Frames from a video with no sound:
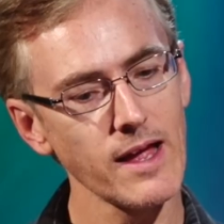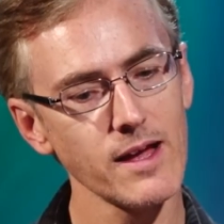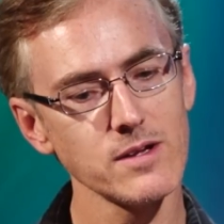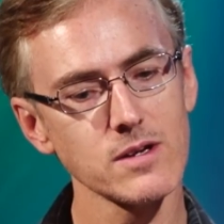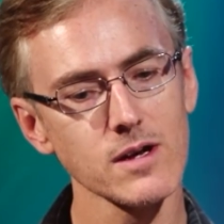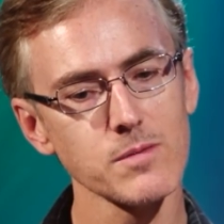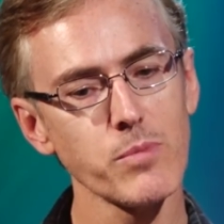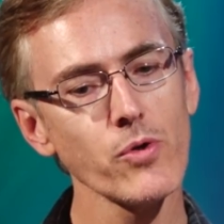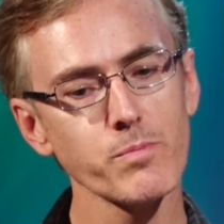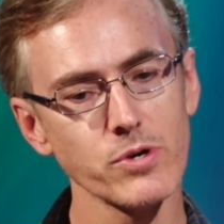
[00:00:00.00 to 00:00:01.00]
And uh,
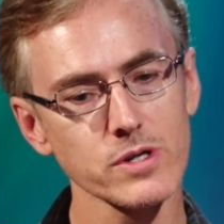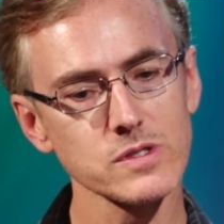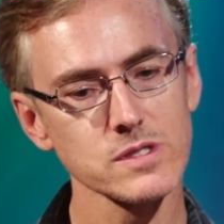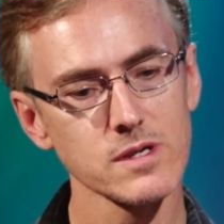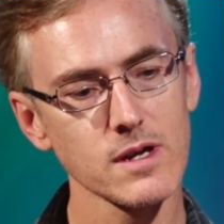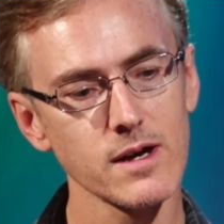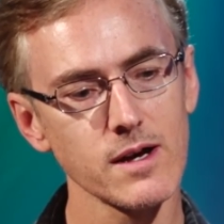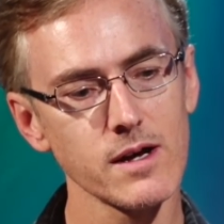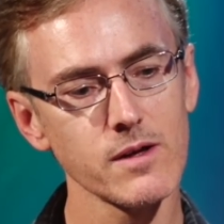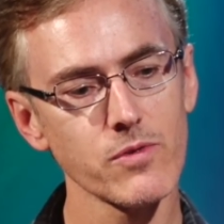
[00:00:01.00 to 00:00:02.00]
both books,
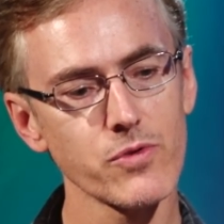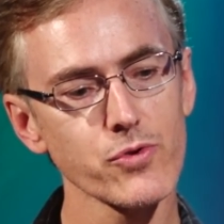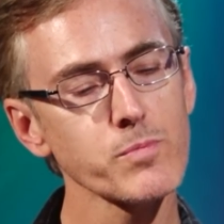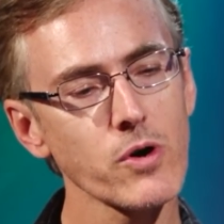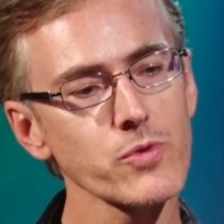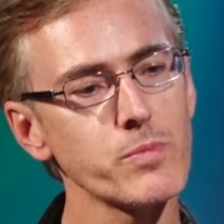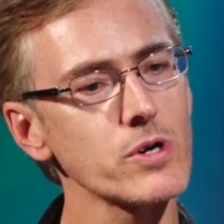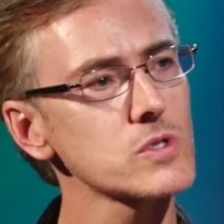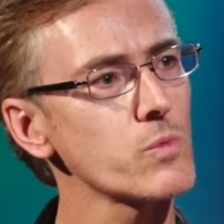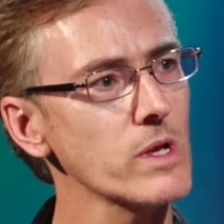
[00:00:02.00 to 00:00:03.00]
uh, through both
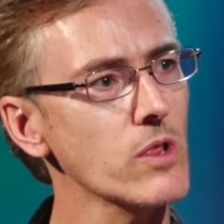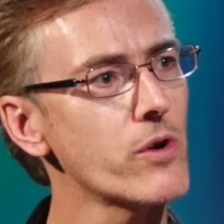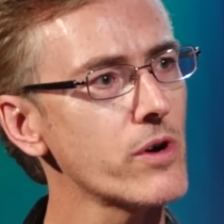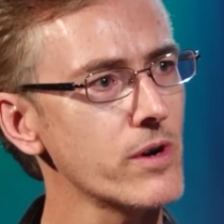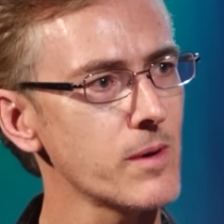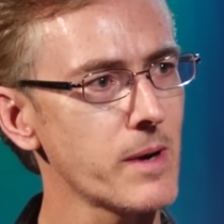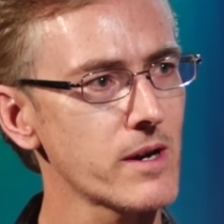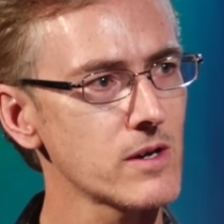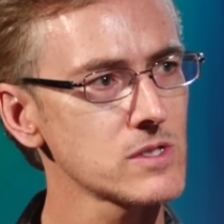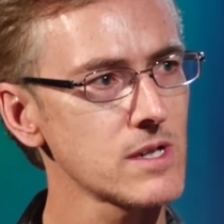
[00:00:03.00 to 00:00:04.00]
books, we learn
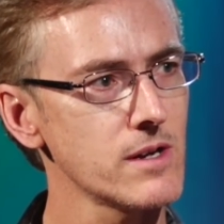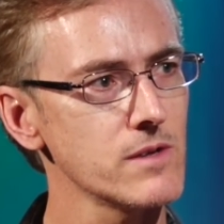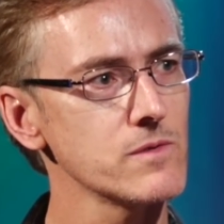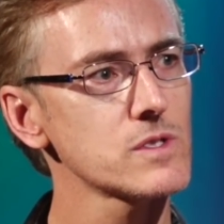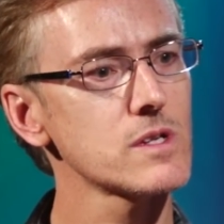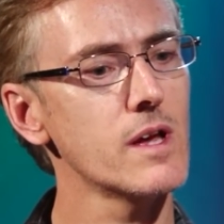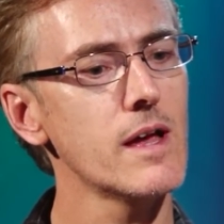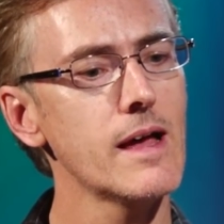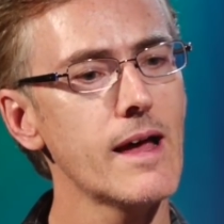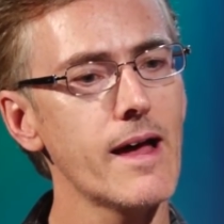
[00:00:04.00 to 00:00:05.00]
about ourselves
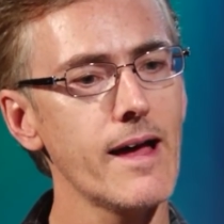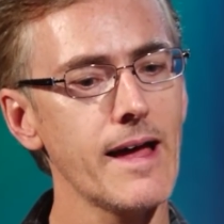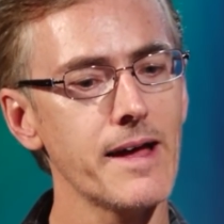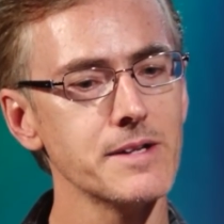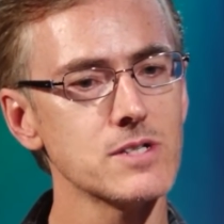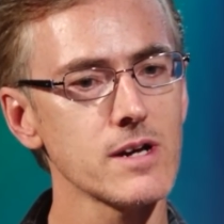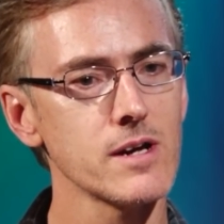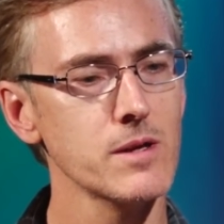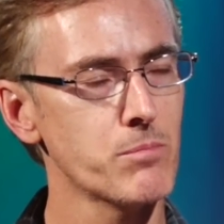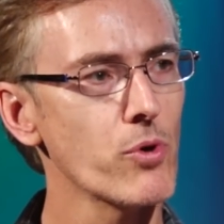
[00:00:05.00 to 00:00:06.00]
and
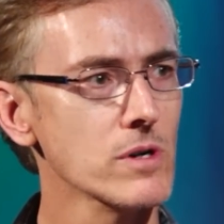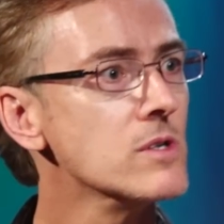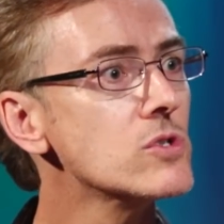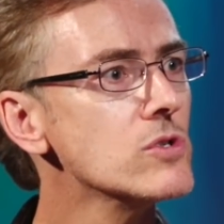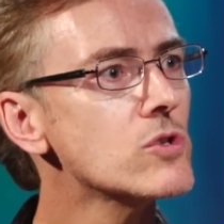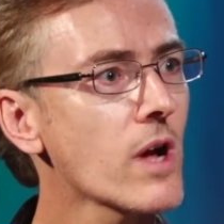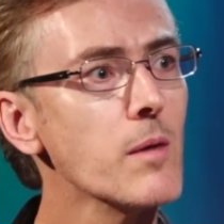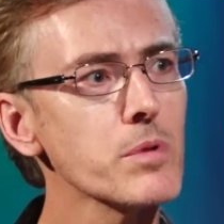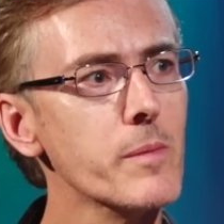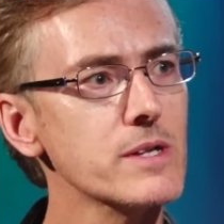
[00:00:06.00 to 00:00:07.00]
uh, important
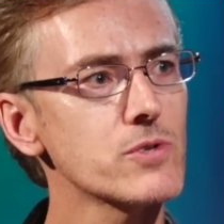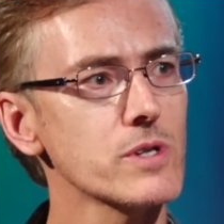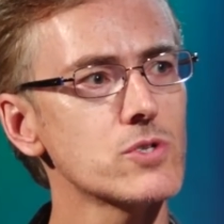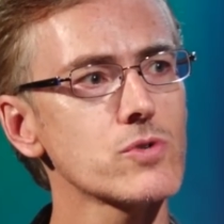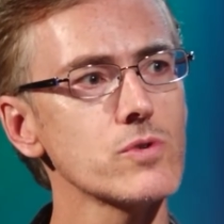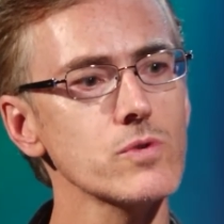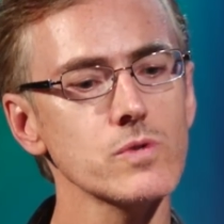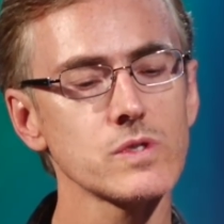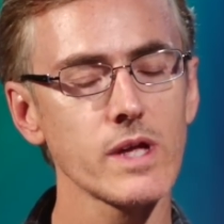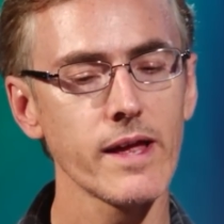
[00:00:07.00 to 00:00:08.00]
complementary
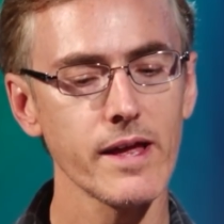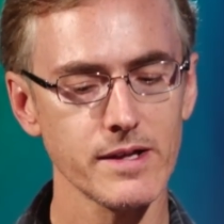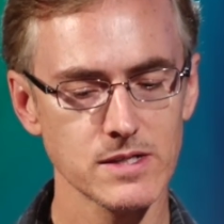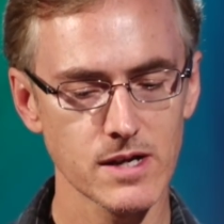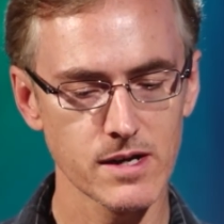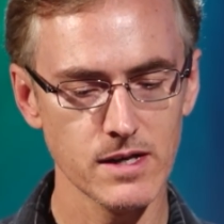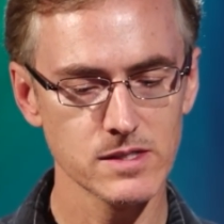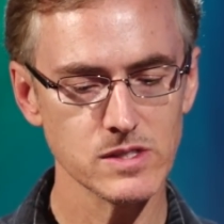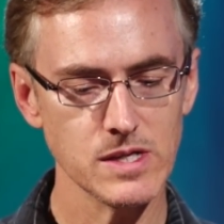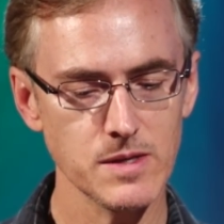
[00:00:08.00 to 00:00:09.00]
truths. And uh,
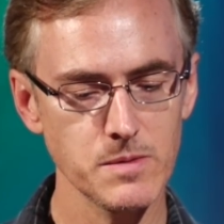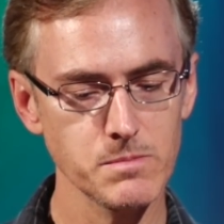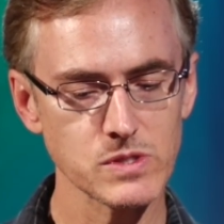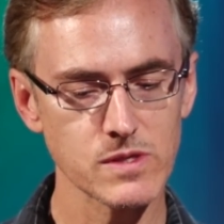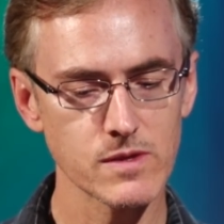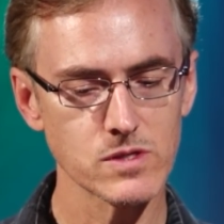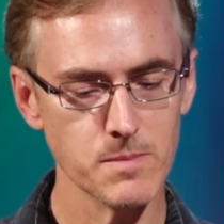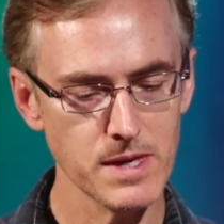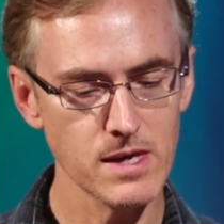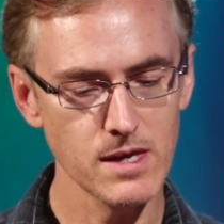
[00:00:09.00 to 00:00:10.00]
it seems
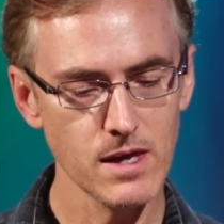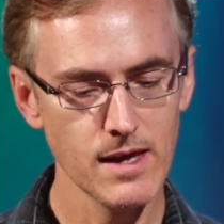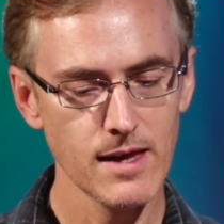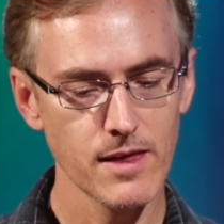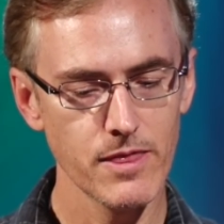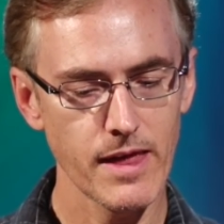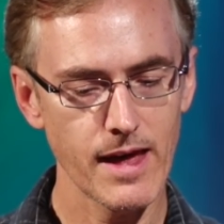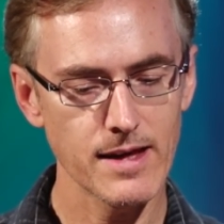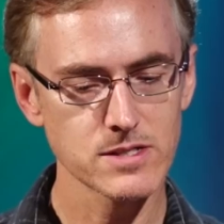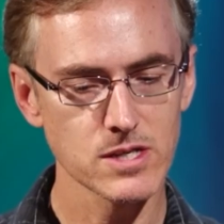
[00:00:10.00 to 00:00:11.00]
to me
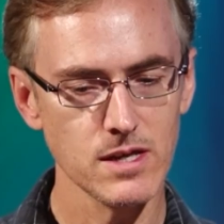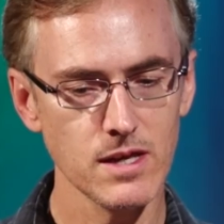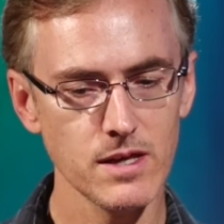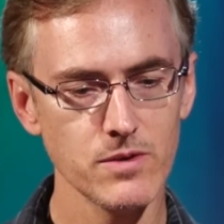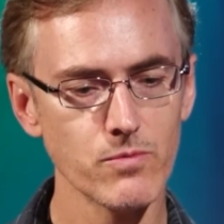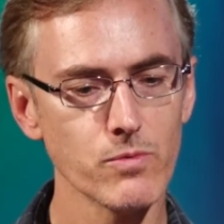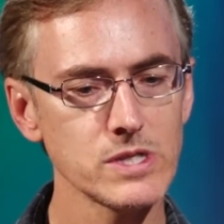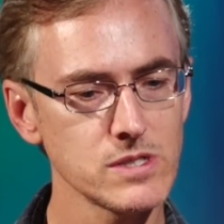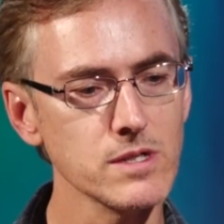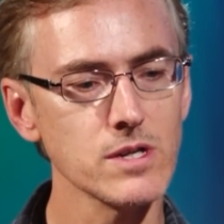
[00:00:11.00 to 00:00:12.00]
that in
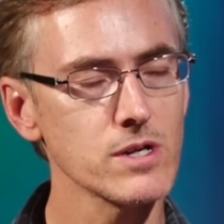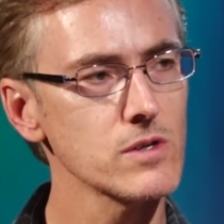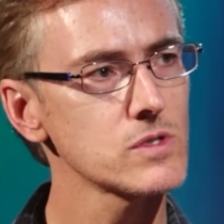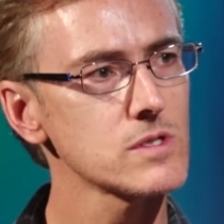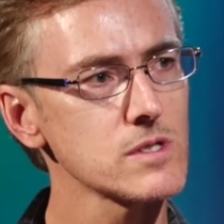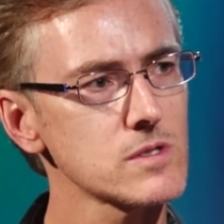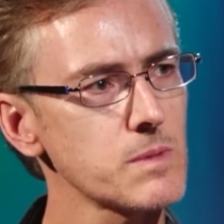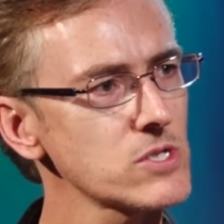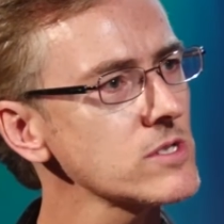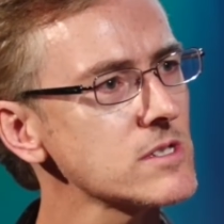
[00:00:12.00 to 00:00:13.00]
recent years,
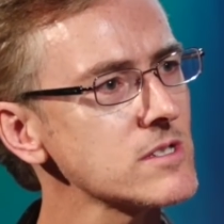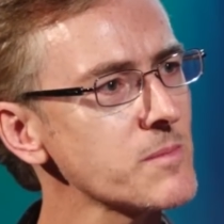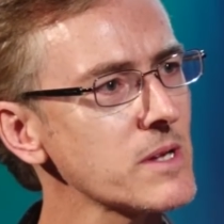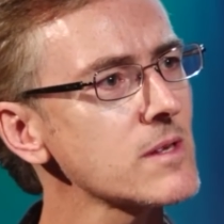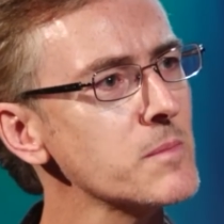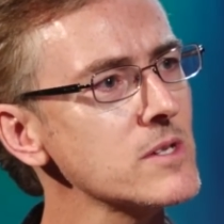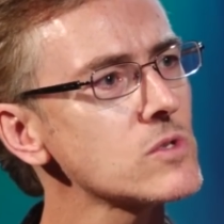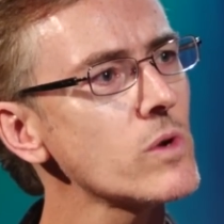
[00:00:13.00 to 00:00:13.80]
especially since about the mid